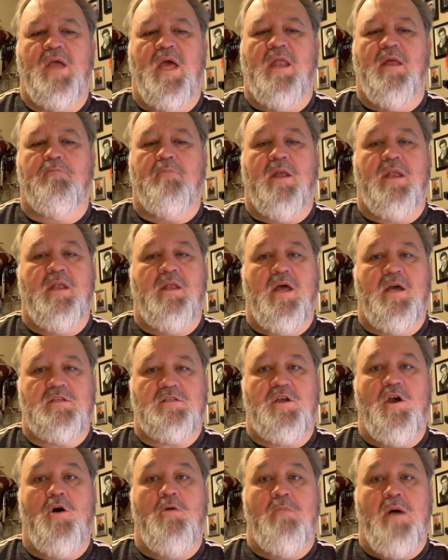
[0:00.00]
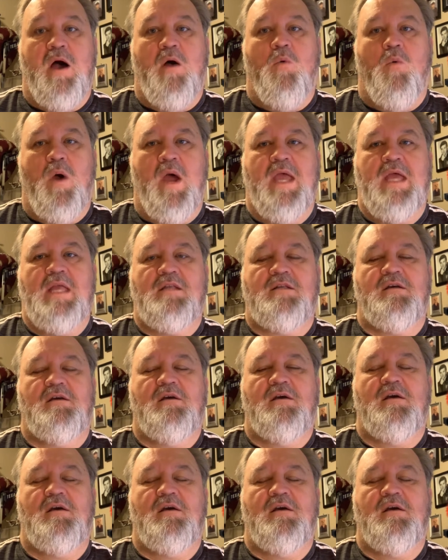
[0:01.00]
And it, But it does go by weight,